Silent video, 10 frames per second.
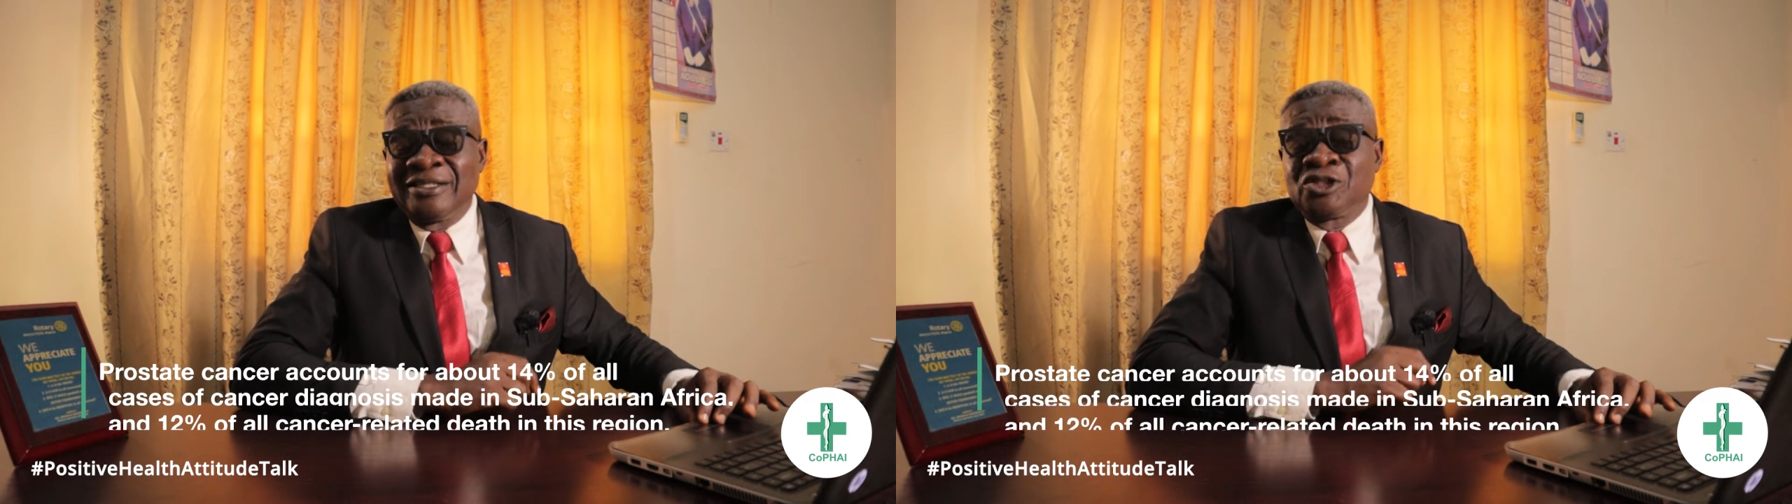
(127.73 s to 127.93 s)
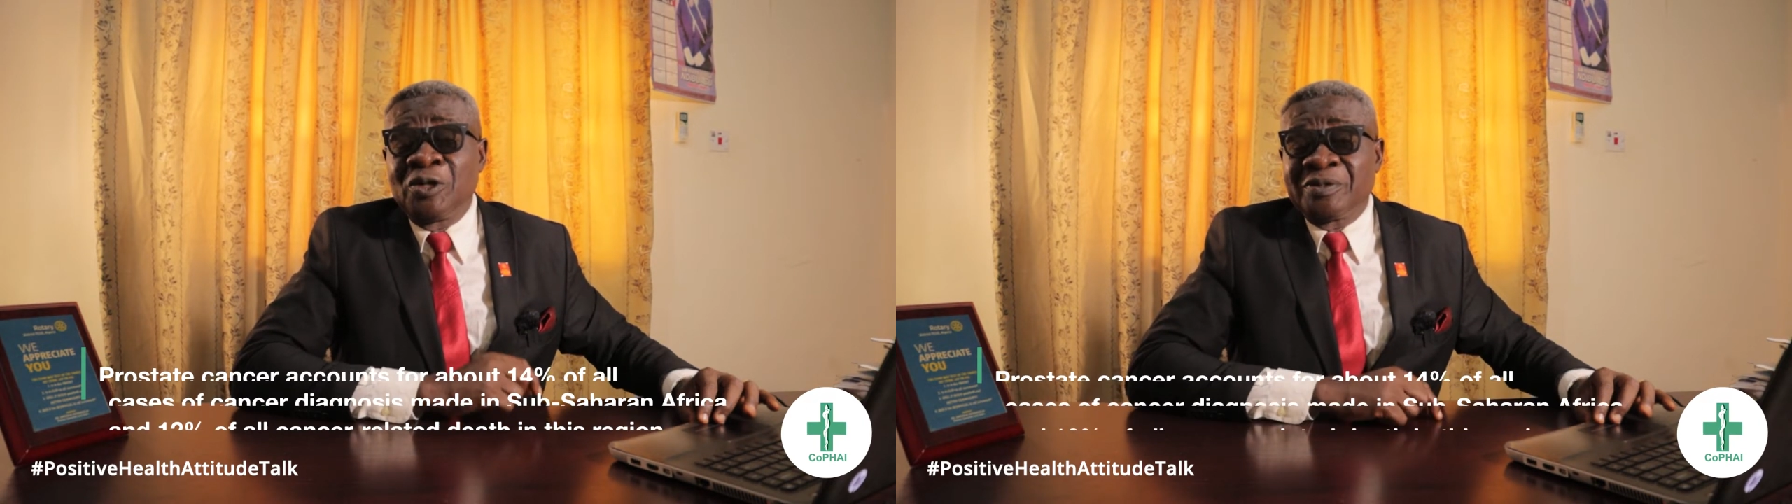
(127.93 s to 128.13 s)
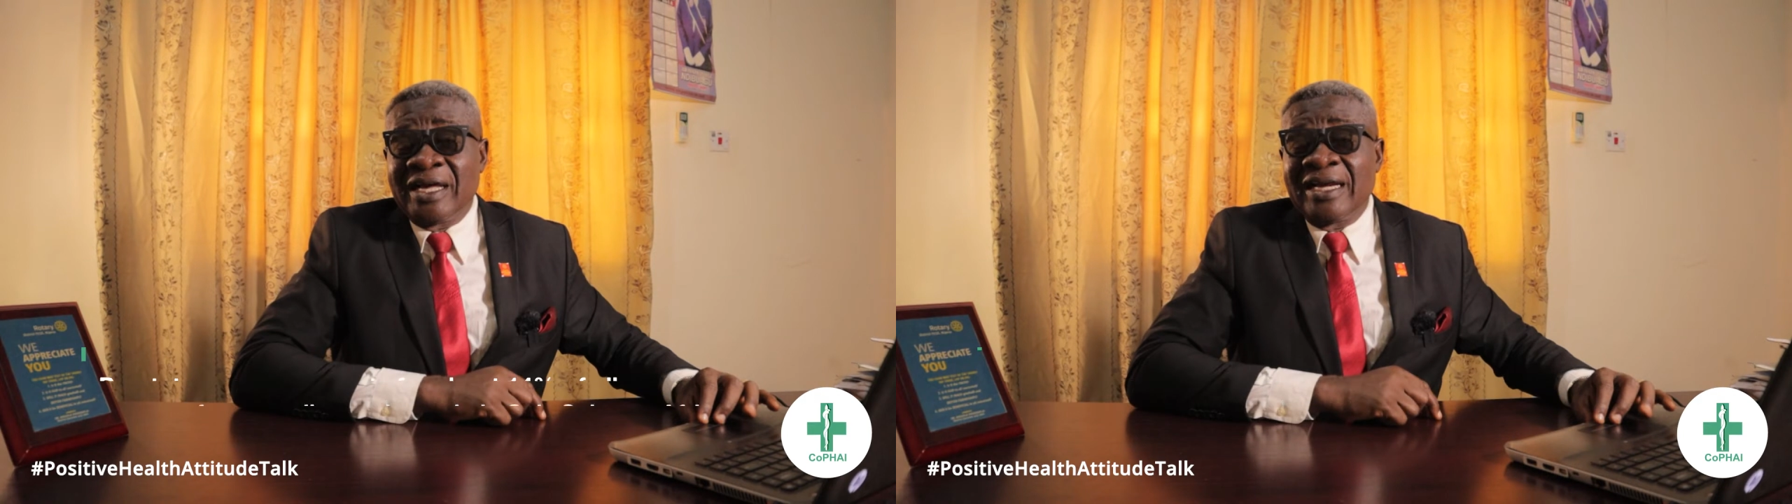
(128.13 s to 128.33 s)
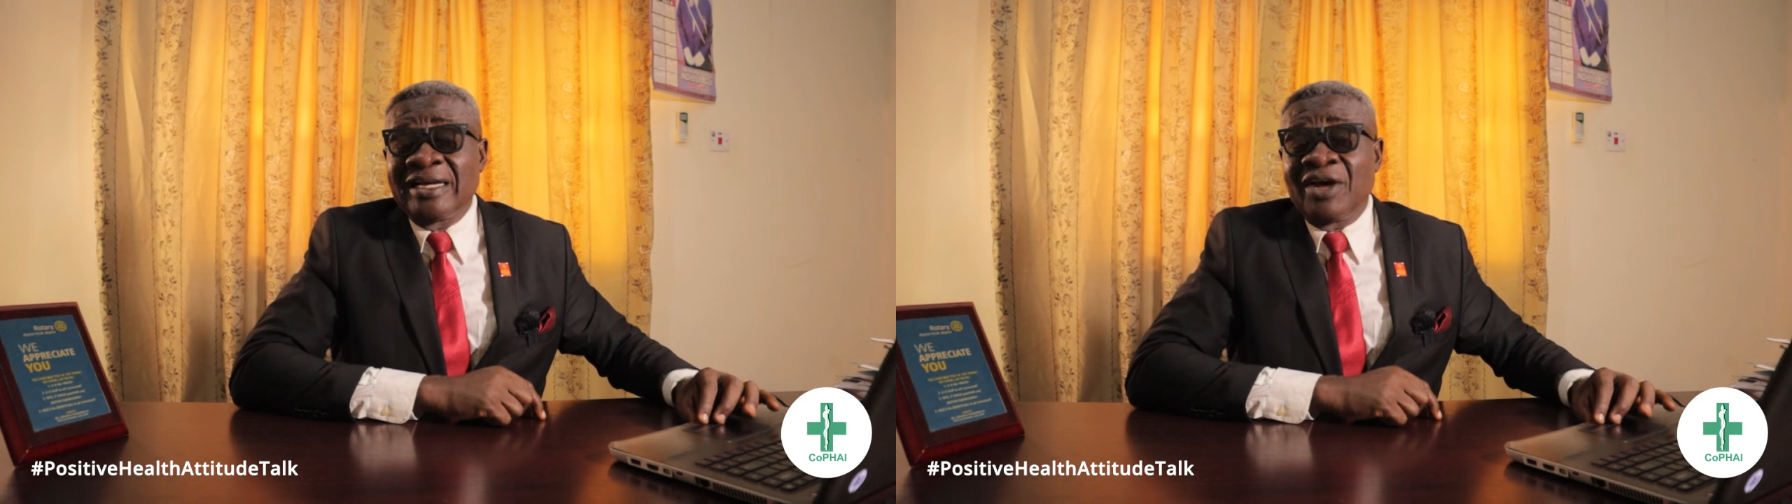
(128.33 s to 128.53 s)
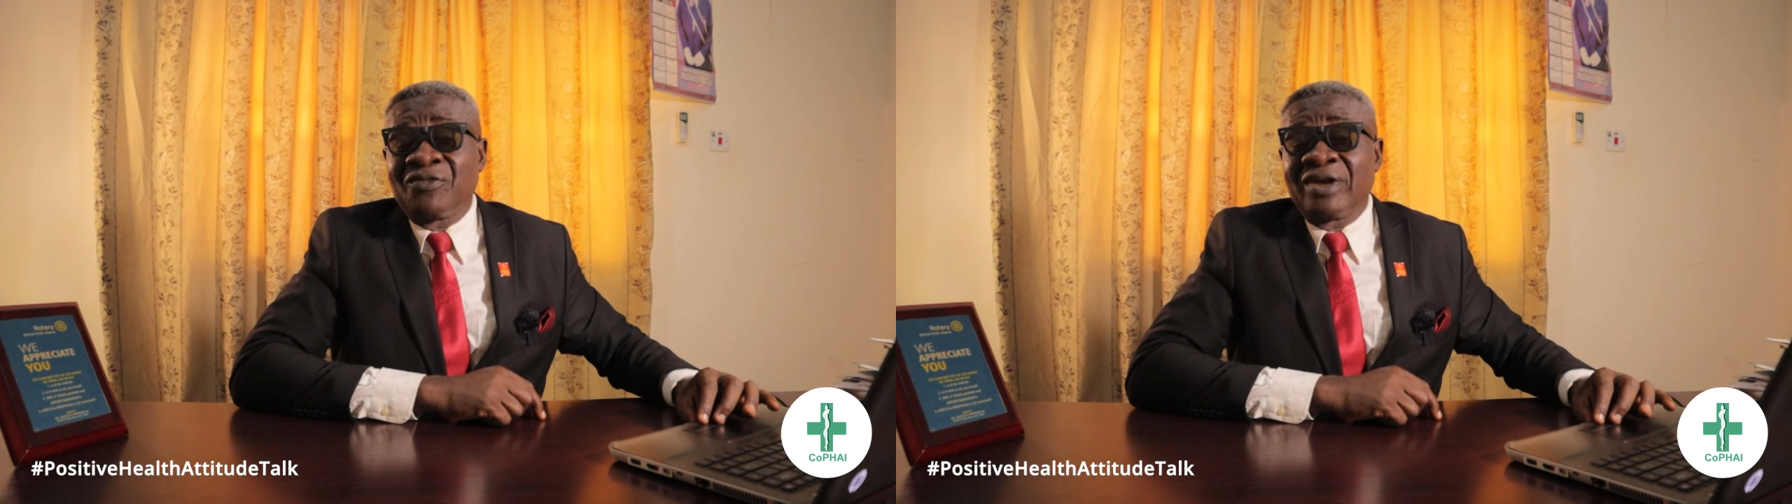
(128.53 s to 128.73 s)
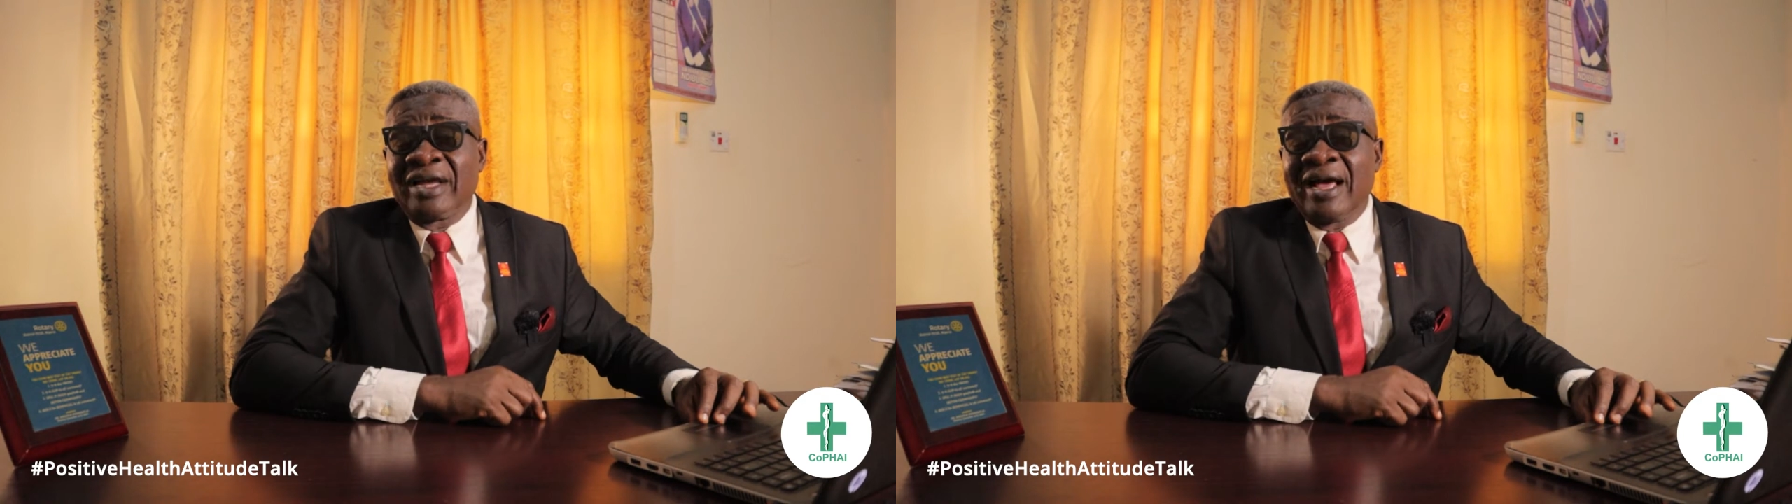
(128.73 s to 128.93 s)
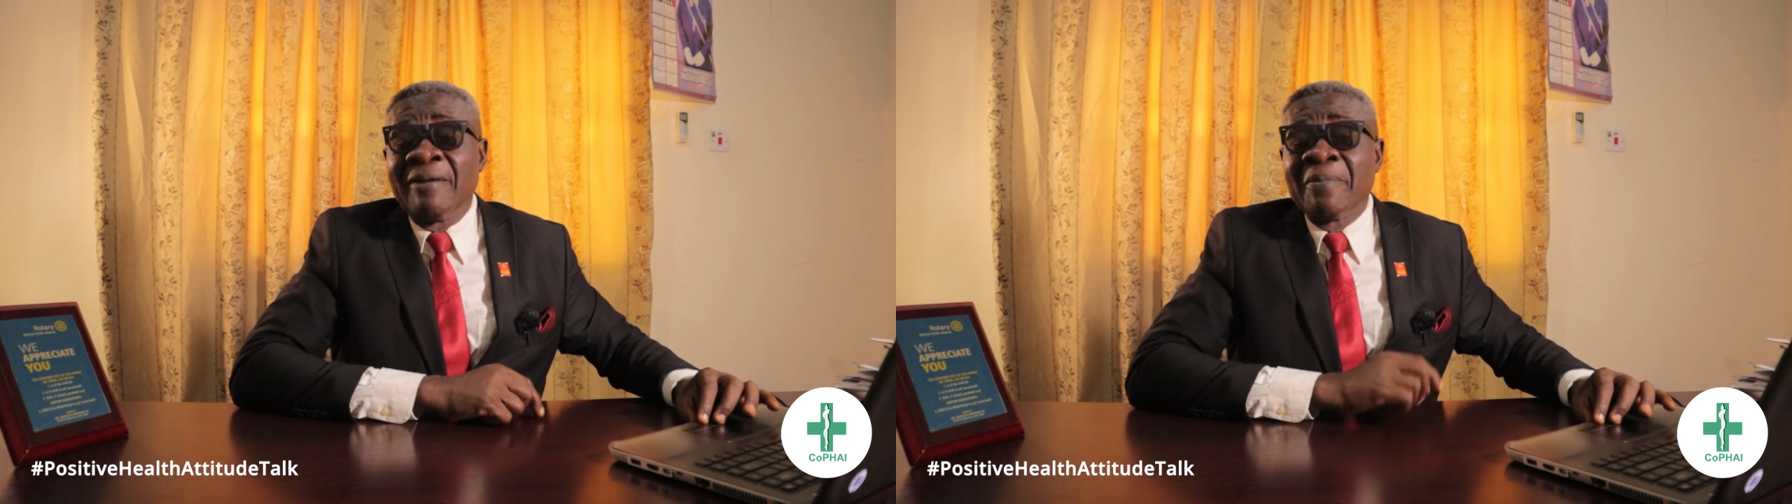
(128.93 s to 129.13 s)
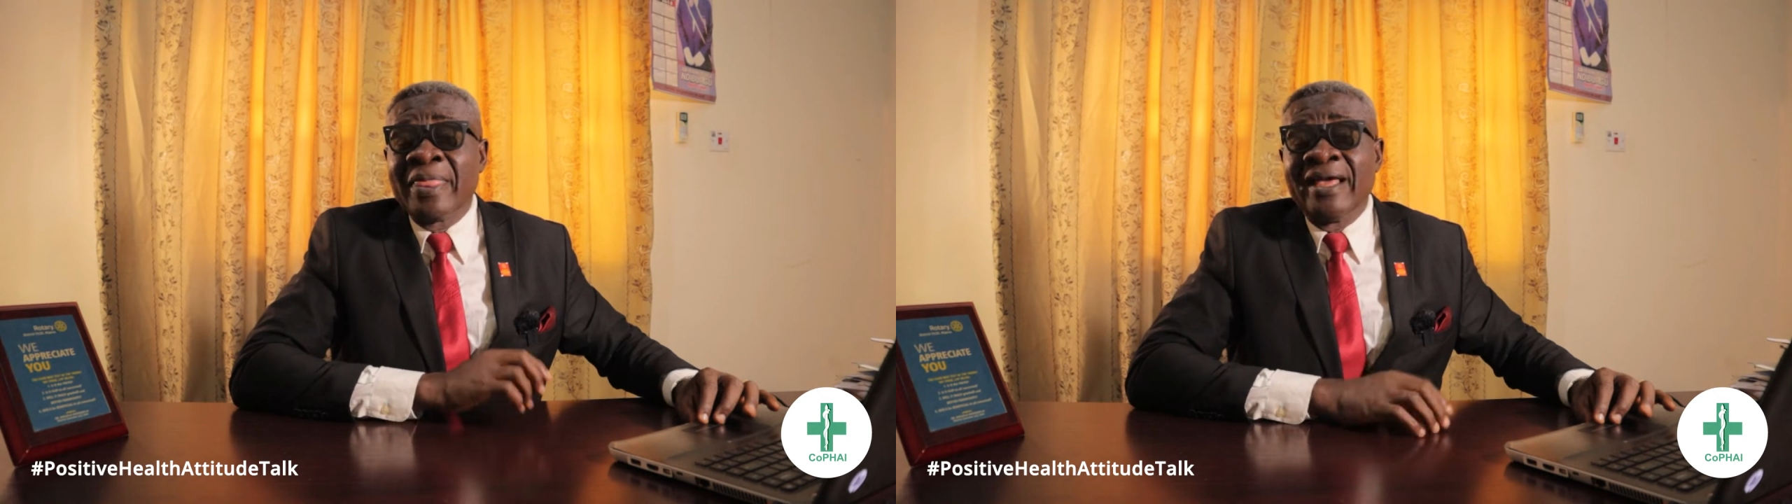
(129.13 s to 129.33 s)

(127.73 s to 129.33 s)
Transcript: in sub-Saharan Africa,